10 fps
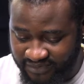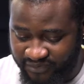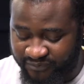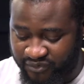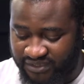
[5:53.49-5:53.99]

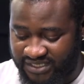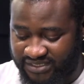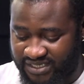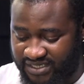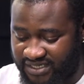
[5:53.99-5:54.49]
We've
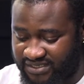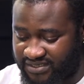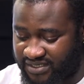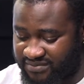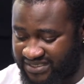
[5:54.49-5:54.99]
protested
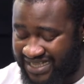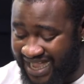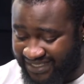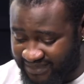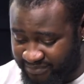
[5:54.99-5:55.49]
against
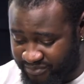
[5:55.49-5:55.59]
SARS,